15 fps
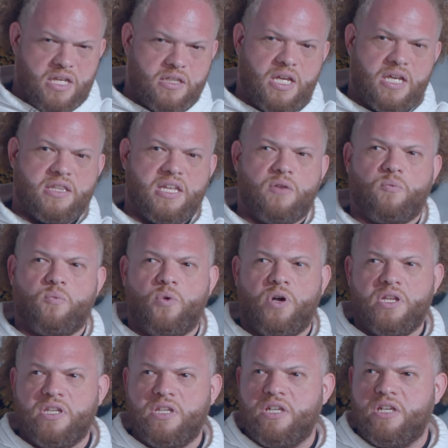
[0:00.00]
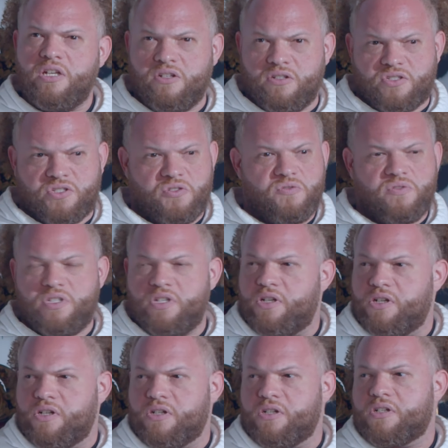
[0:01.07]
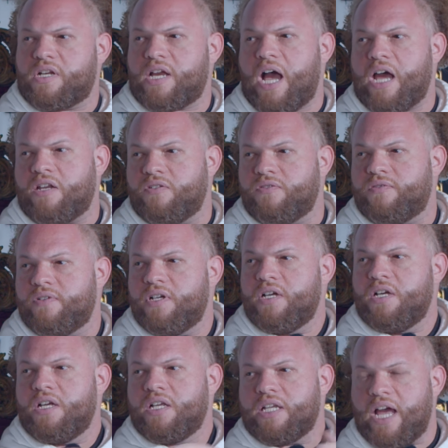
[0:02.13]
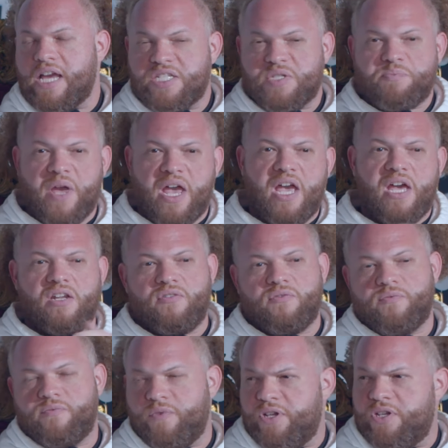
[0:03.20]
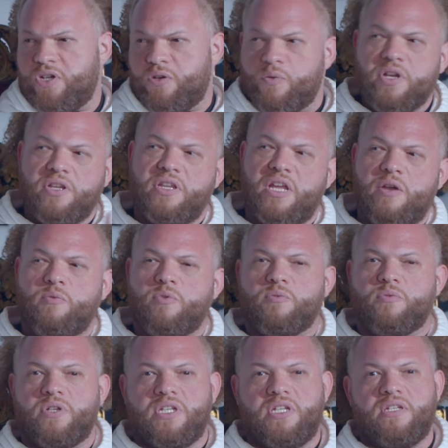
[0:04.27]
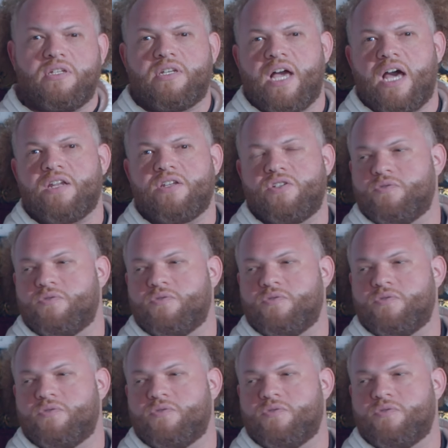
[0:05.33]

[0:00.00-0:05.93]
in like that one year, two year kind of like span of you know when they were really kind of